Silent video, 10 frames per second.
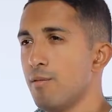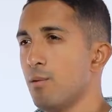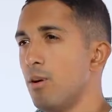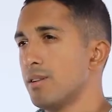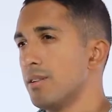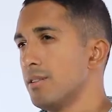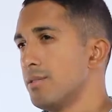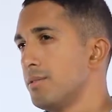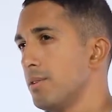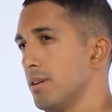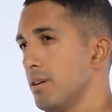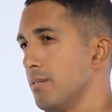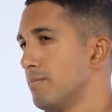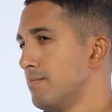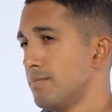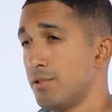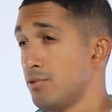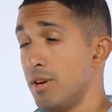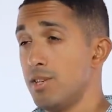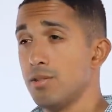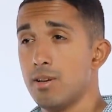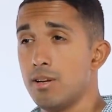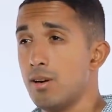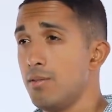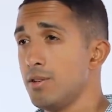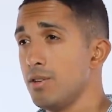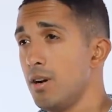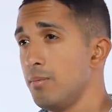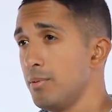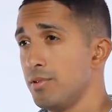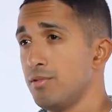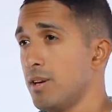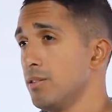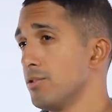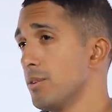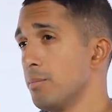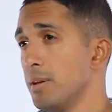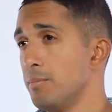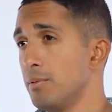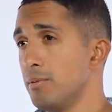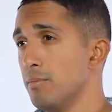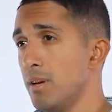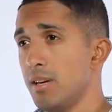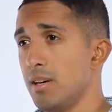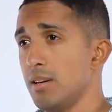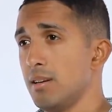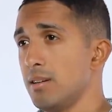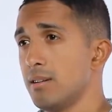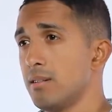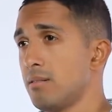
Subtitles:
ever walked into a strange looking coffee shop with strange looking people making